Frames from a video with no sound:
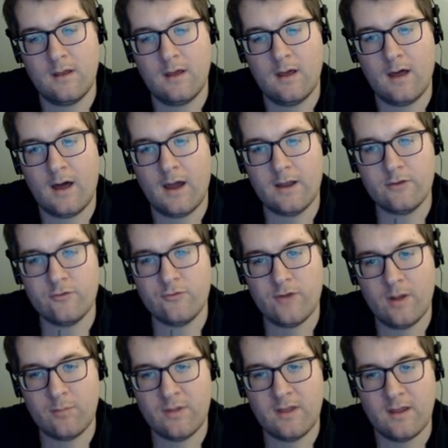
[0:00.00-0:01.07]
Ice
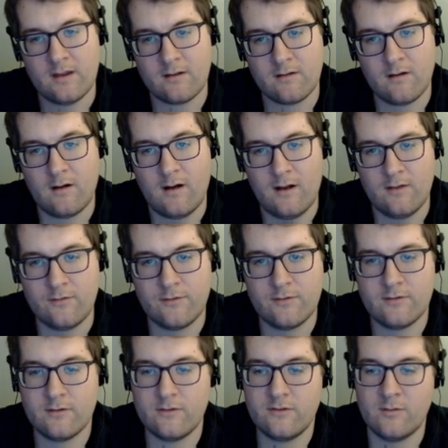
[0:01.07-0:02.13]
Trap can
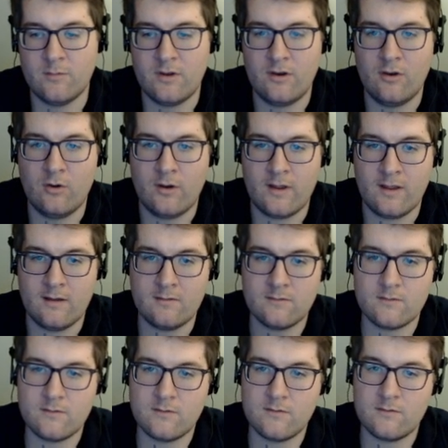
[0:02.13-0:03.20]
cause some
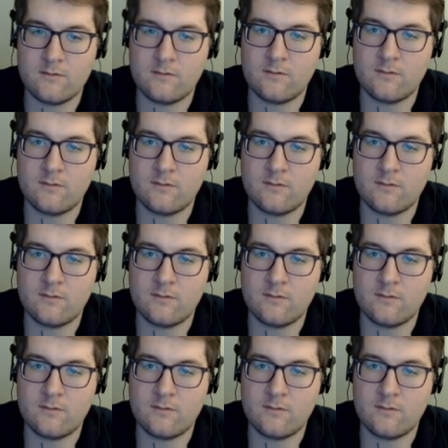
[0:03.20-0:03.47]
annoyance.